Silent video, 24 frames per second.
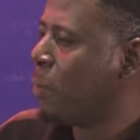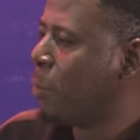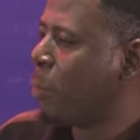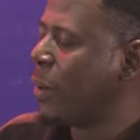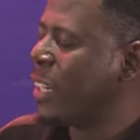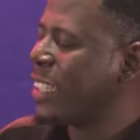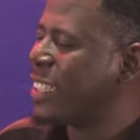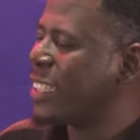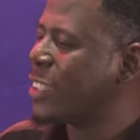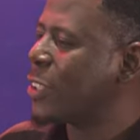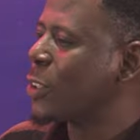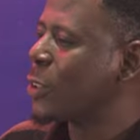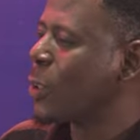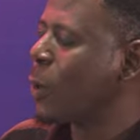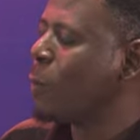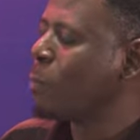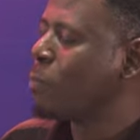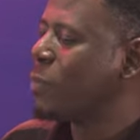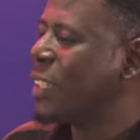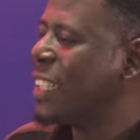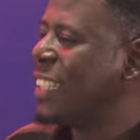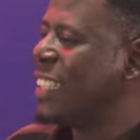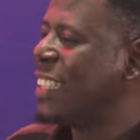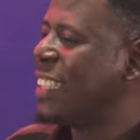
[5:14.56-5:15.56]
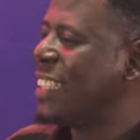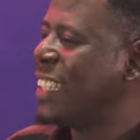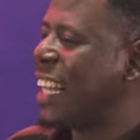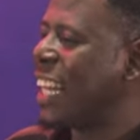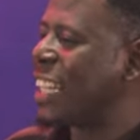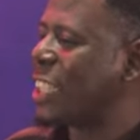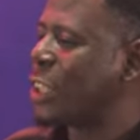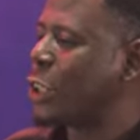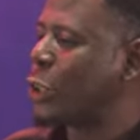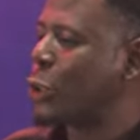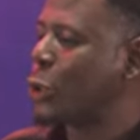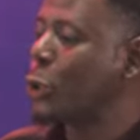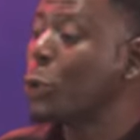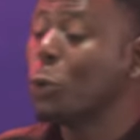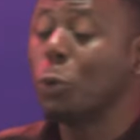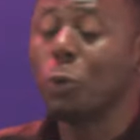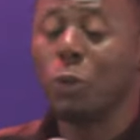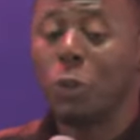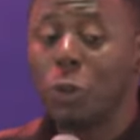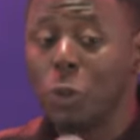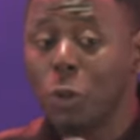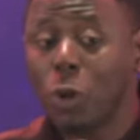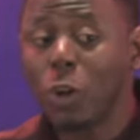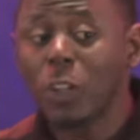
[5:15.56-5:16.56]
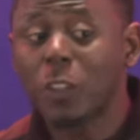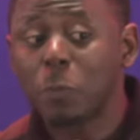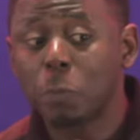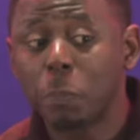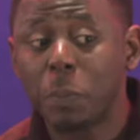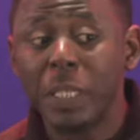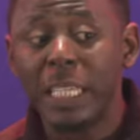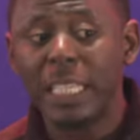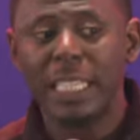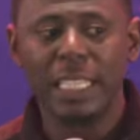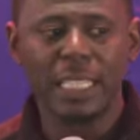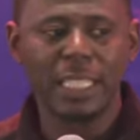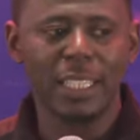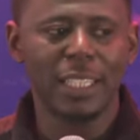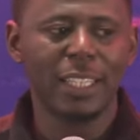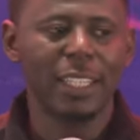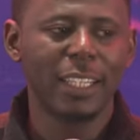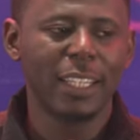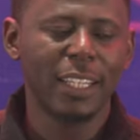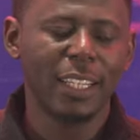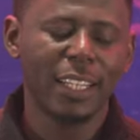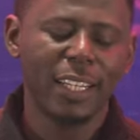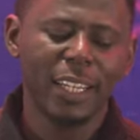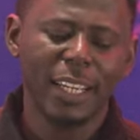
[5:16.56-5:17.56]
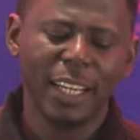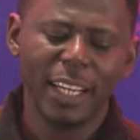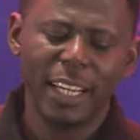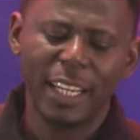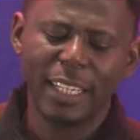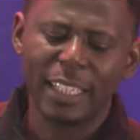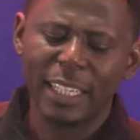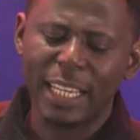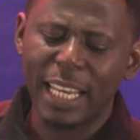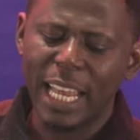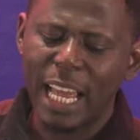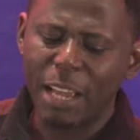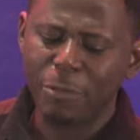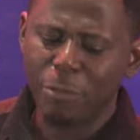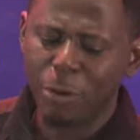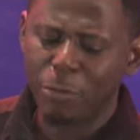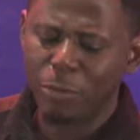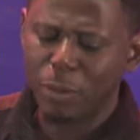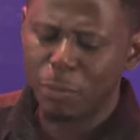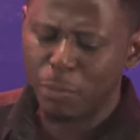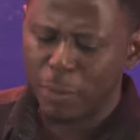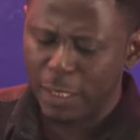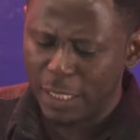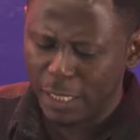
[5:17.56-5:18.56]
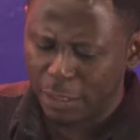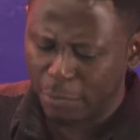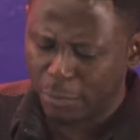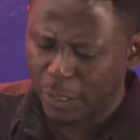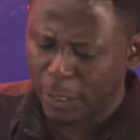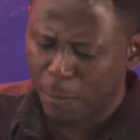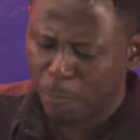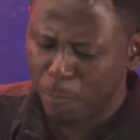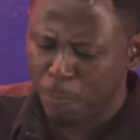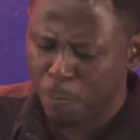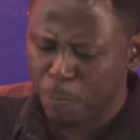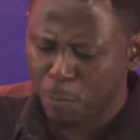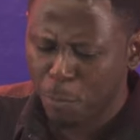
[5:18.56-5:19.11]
but it is something that should not be in the life of a believer.